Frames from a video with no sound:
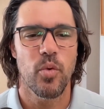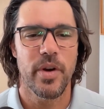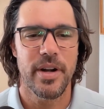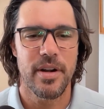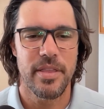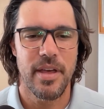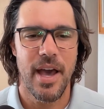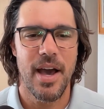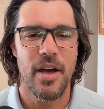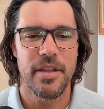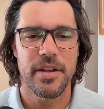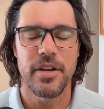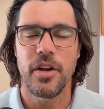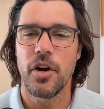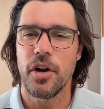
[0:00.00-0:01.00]
where that
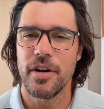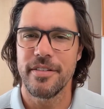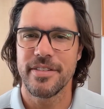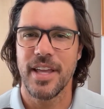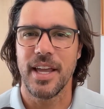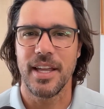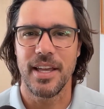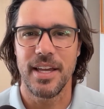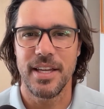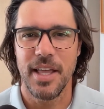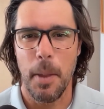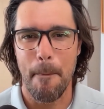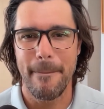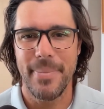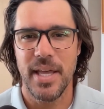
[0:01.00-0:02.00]
nerve can get
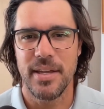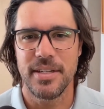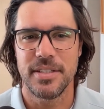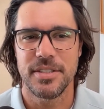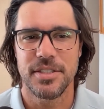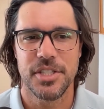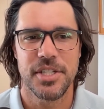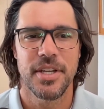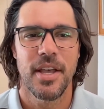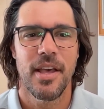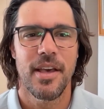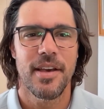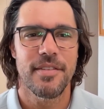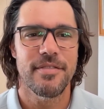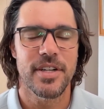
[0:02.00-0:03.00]
impinged
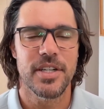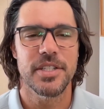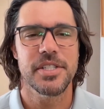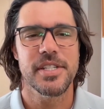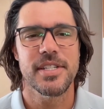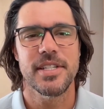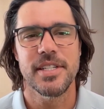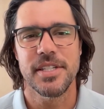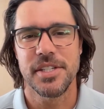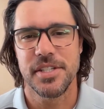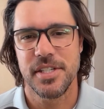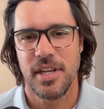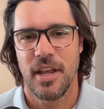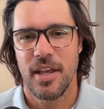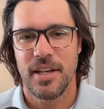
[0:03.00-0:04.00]

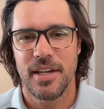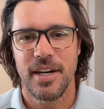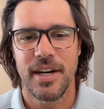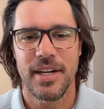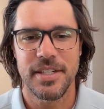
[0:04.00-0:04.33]
versus uh,